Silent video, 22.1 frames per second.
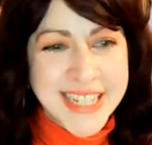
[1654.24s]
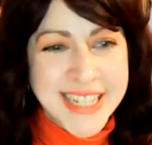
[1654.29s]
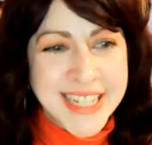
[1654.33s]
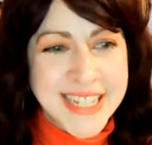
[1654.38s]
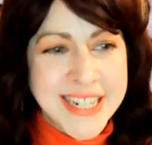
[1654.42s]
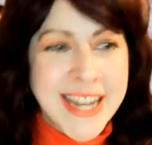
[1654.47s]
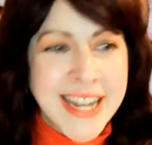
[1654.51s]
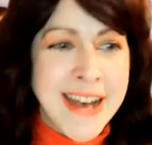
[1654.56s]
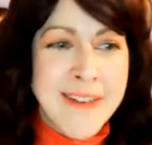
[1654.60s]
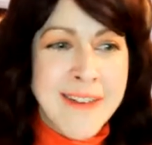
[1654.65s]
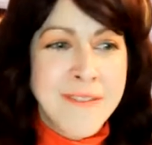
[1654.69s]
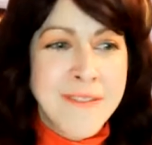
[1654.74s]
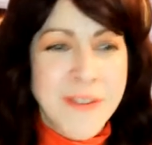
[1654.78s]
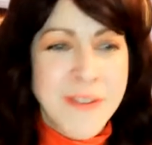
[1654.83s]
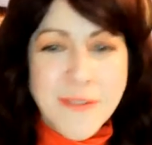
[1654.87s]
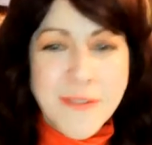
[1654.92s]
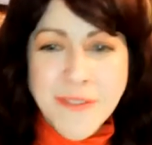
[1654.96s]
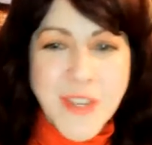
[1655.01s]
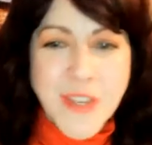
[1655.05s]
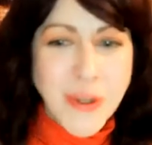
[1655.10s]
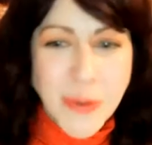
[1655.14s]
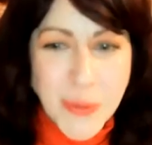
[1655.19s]
Not for the
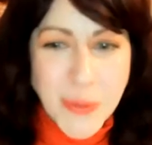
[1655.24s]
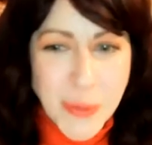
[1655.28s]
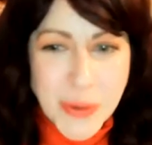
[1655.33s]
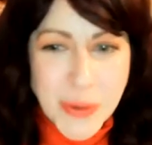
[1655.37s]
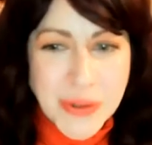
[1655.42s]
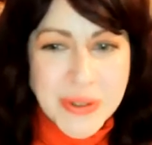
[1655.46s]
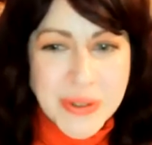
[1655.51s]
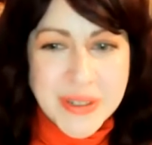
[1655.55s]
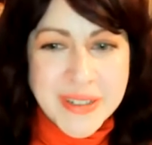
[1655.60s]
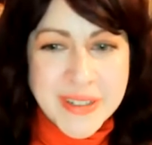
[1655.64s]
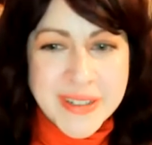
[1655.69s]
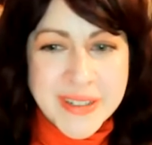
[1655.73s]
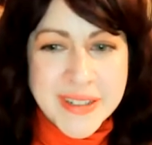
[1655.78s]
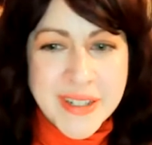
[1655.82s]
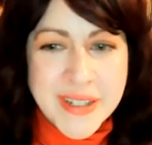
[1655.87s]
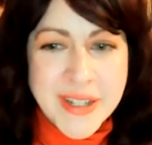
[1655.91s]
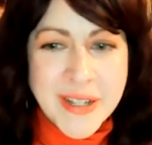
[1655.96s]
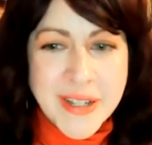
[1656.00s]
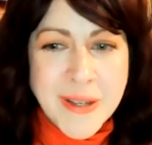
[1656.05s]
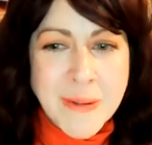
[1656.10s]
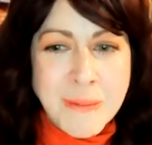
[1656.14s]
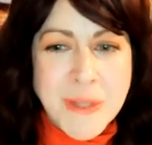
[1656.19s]
funeral,
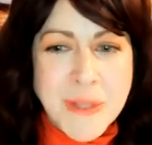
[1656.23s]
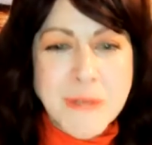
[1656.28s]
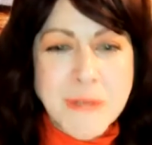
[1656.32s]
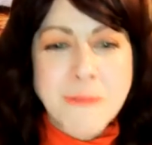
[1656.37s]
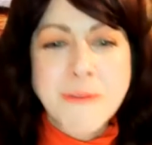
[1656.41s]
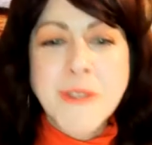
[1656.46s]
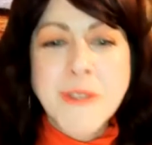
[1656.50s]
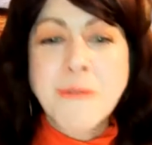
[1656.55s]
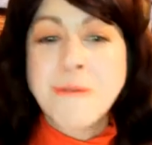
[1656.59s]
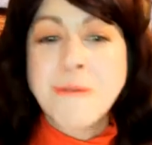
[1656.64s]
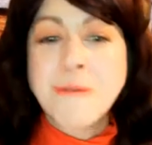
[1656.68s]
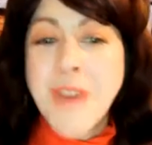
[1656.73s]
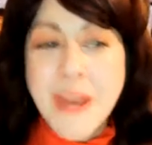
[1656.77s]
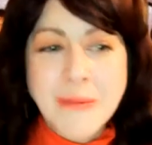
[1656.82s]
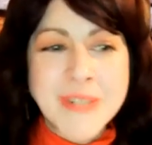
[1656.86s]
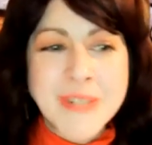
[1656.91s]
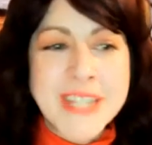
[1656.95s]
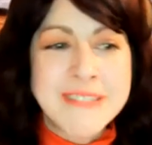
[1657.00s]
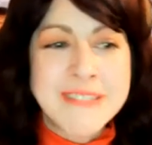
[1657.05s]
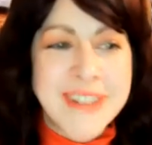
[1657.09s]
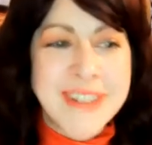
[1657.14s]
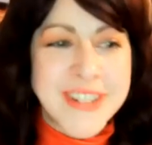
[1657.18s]
but for the
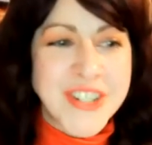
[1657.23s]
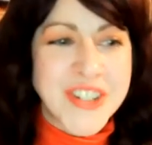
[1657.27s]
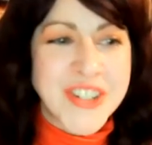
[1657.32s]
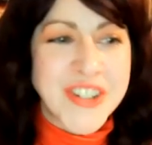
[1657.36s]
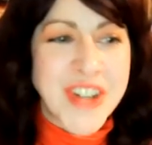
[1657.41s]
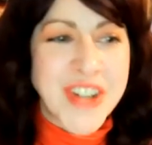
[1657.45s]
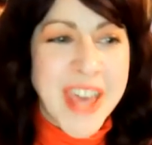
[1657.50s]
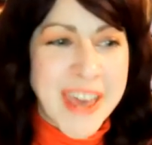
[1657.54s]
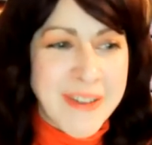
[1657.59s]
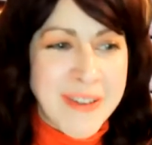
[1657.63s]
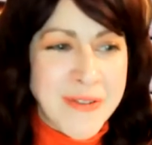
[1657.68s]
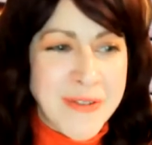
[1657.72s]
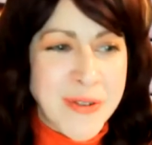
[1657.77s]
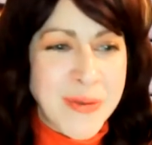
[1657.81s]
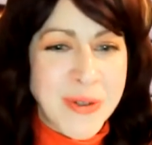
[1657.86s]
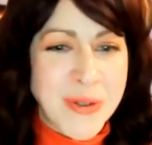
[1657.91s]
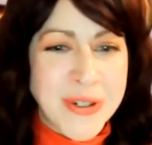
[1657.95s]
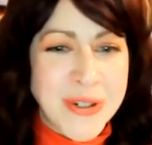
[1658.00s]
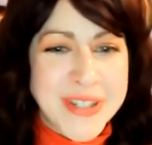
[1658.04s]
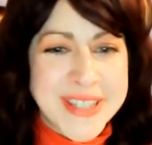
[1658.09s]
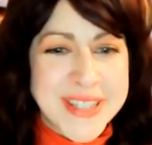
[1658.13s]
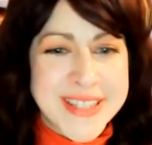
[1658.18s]
family luncheon
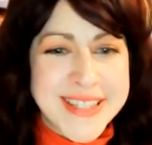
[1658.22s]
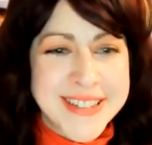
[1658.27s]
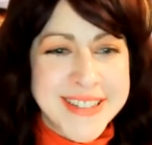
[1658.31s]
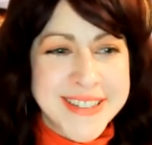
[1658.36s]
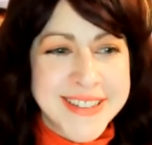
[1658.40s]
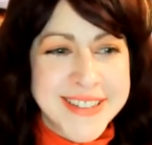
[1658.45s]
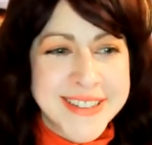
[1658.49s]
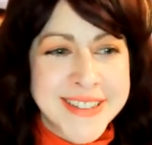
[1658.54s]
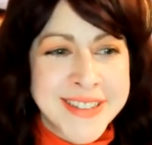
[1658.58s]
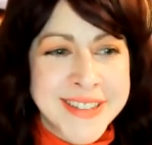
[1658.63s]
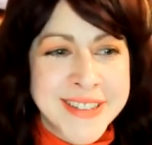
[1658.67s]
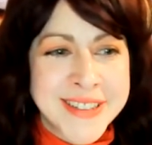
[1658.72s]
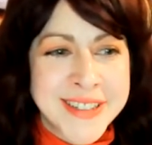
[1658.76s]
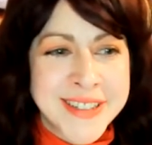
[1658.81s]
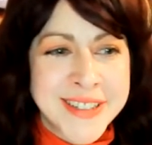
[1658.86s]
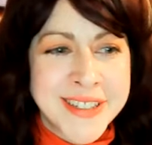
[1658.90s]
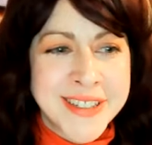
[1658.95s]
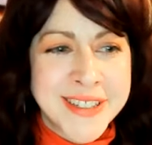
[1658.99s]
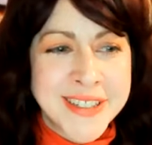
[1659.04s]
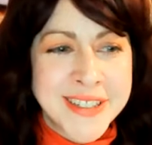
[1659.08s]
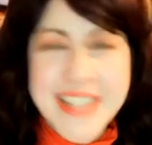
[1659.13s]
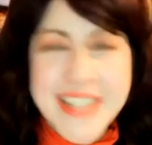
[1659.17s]
afterwards.
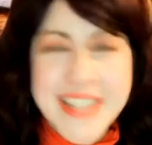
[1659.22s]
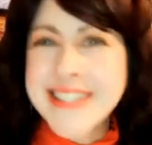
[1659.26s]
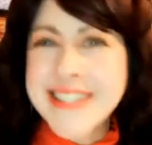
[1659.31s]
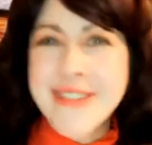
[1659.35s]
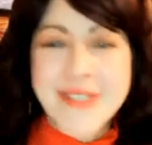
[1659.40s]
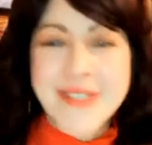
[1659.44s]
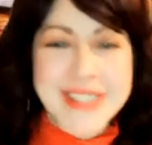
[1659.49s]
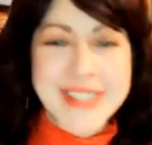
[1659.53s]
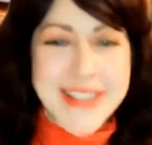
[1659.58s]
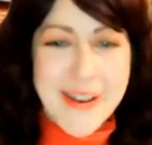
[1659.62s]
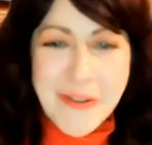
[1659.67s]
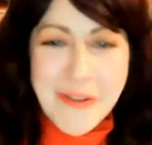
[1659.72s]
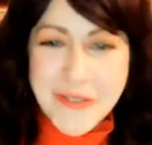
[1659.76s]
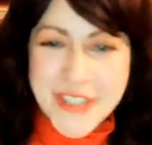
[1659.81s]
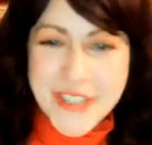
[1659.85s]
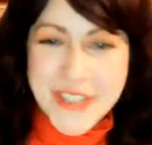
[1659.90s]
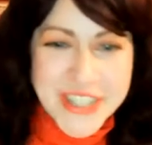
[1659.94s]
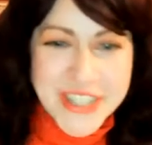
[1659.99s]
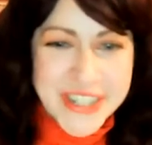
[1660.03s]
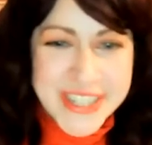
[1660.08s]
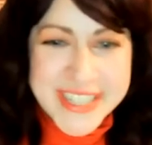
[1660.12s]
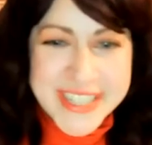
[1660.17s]
He's so
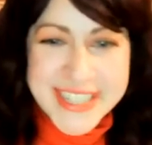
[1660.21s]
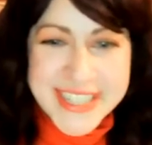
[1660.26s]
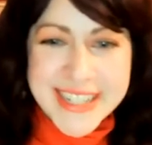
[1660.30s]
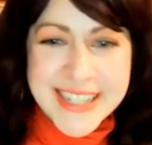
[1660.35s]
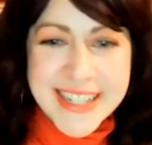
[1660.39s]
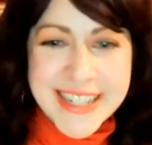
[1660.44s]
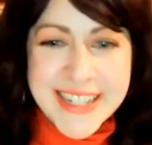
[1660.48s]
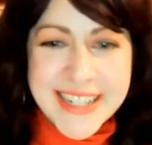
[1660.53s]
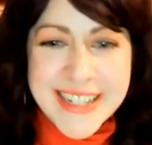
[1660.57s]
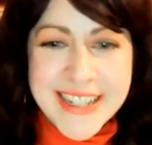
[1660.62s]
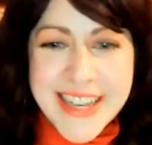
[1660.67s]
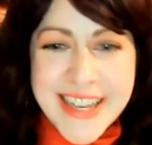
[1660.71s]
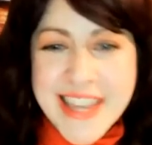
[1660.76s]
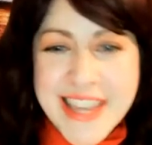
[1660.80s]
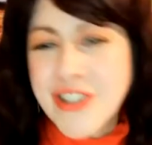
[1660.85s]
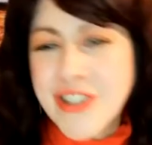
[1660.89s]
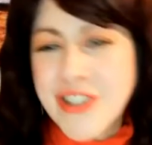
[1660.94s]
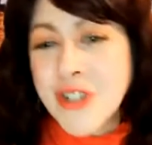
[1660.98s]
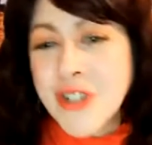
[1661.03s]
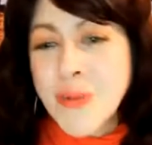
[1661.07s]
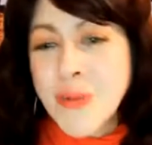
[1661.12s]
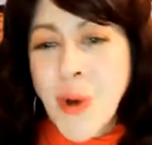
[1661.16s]
selfish. He
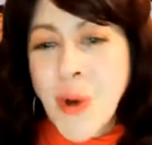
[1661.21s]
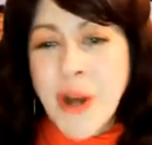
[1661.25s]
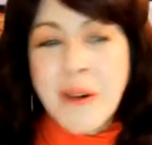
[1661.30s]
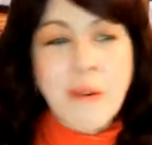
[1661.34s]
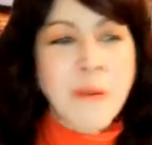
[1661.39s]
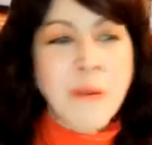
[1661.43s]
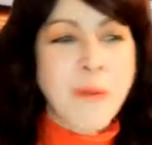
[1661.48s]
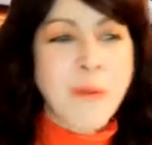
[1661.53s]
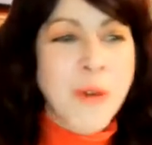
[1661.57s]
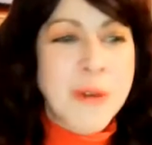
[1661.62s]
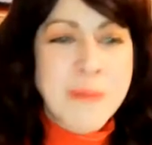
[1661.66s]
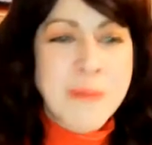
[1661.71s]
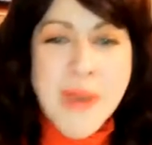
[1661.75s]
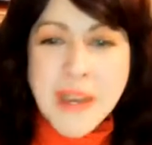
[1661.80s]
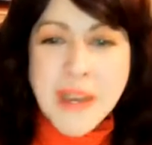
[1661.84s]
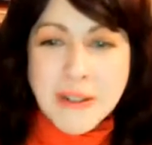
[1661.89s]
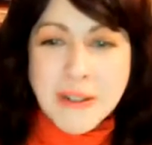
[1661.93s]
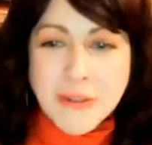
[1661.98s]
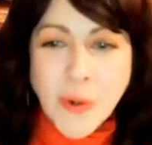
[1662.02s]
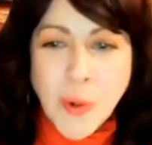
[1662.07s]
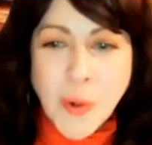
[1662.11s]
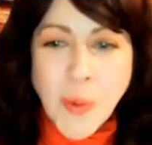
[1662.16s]
either just wanted a free
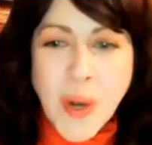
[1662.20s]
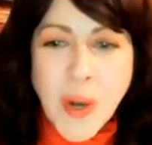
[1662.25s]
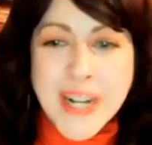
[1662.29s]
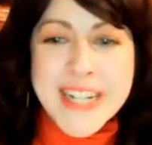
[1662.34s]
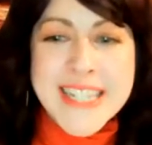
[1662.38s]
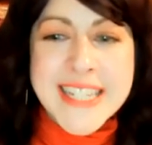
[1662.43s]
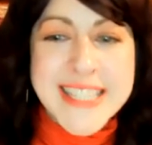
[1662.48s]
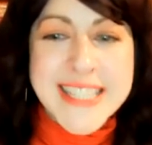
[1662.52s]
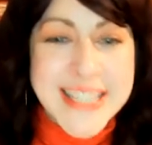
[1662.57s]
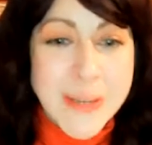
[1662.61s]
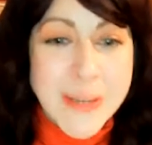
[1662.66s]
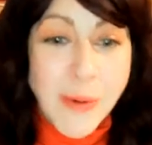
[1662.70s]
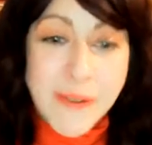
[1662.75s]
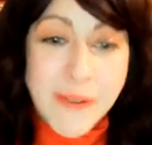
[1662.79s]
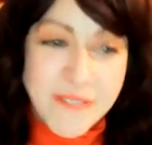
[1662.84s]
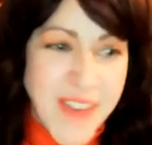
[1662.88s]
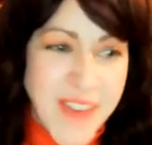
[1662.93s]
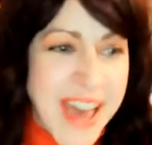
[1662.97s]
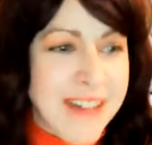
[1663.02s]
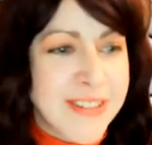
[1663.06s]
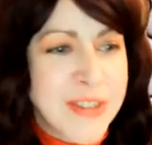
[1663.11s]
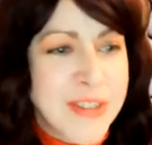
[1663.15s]
meal or wanted to see what
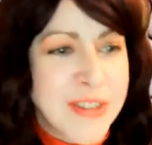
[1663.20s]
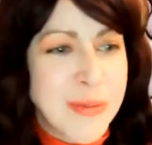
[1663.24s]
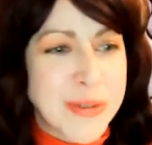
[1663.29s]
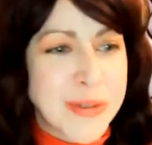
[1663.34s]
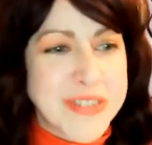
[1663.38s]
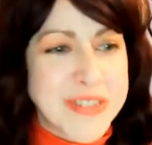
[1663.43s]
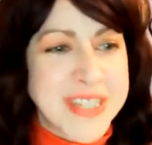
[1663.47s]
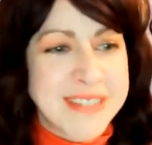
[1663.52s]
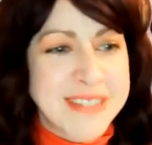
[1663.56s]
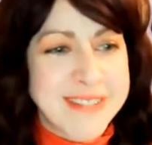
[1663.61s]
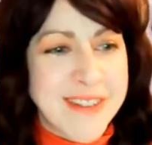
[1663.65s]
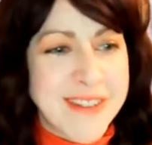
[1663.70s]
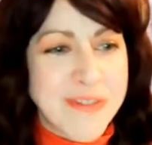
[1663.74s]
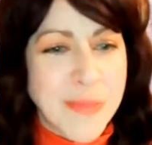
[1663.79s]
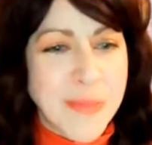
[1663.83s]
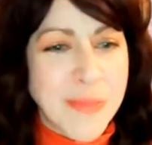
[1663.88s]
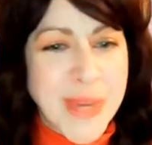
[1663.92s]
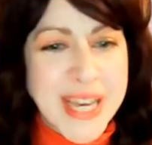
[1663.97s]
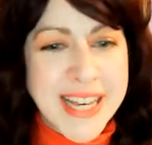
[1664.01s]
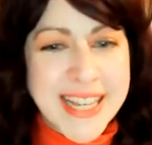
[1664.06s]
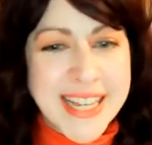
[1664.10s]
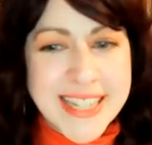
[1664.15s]
valuables he left
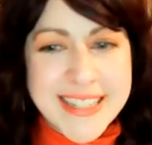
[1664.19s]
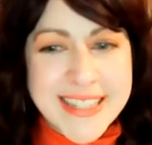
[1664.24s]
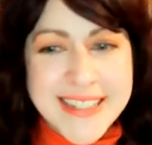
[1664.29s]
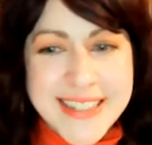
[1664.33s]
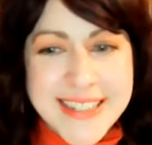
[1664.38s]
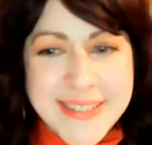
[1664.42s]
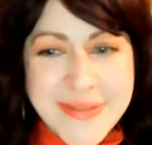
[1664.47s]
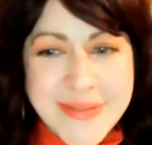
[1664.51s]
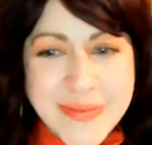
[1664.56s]
behind.